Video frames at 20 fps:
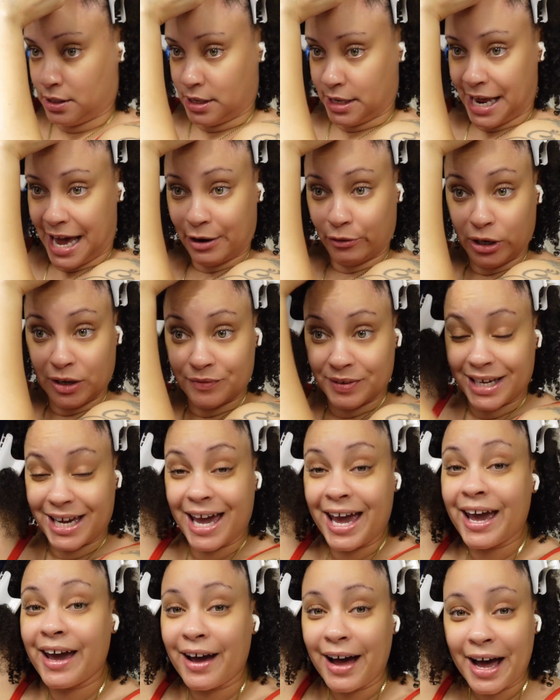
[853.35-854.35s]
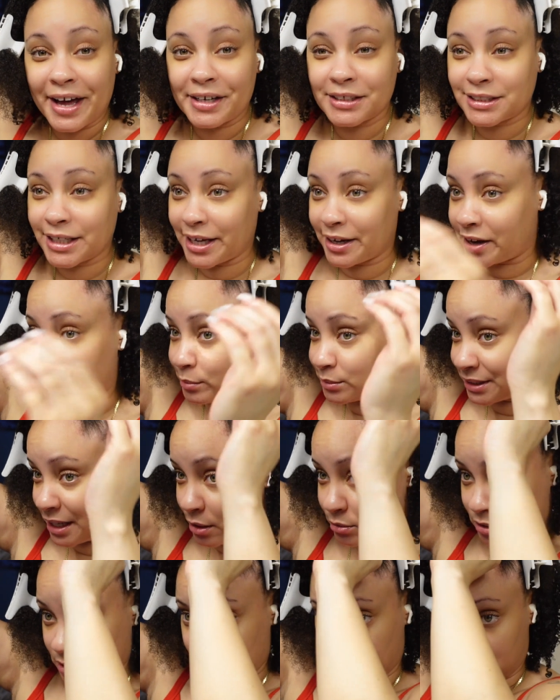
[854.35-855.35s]
And I don't even care how this hair comes
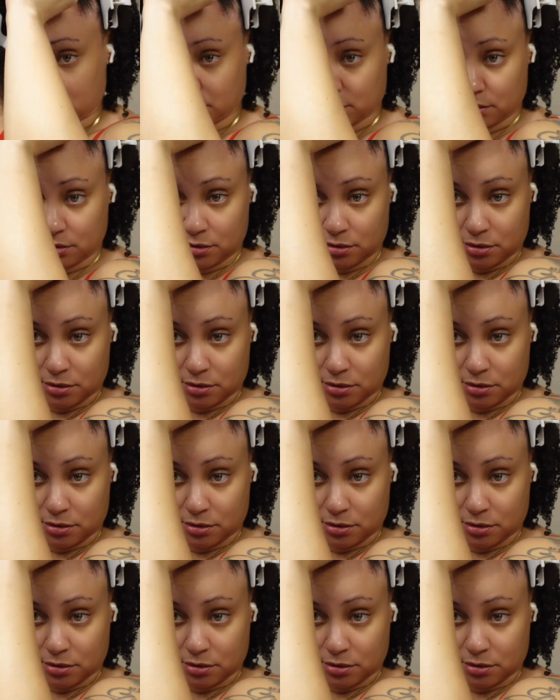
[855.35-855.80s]
out looking.